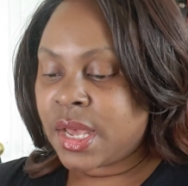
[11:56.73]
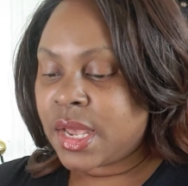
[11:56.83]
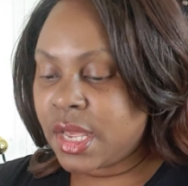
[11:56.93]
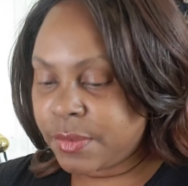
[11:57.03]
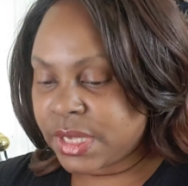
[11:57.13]

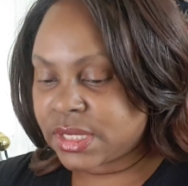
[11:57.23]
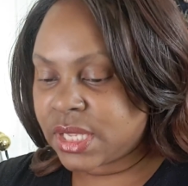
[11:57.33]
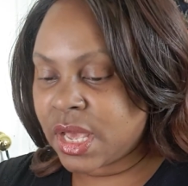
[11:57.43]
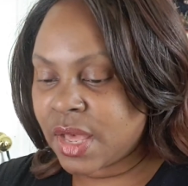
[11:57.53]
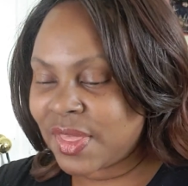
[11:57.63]
Anyways,
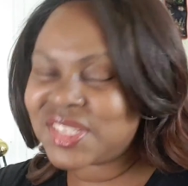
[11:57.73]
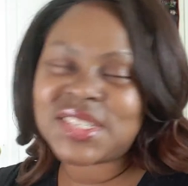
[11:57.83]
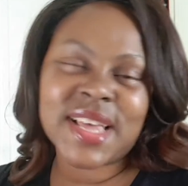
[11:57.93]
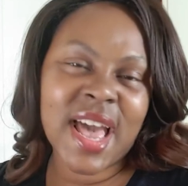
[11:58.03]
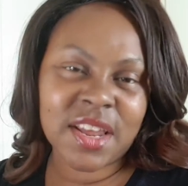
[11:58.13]
that's
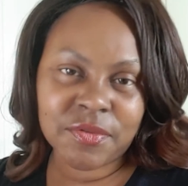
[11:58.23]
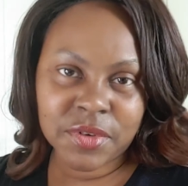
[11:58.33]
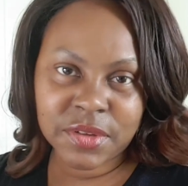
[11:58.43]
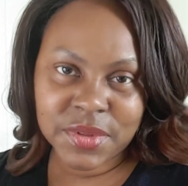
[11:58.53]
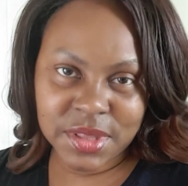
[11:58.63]
just a
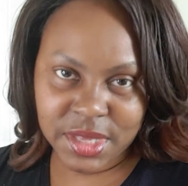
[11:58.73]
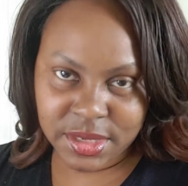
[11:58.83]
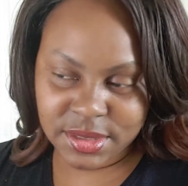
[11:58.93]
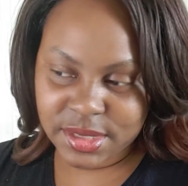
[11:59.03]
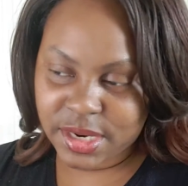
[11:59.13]
handful of the
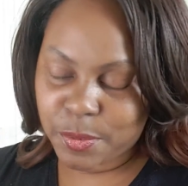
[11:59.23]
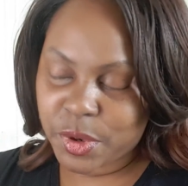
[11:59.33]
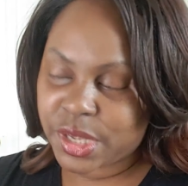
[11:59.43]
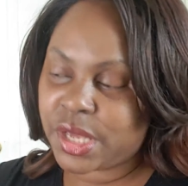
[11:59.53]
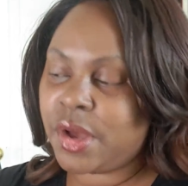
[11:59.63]
things that I'm working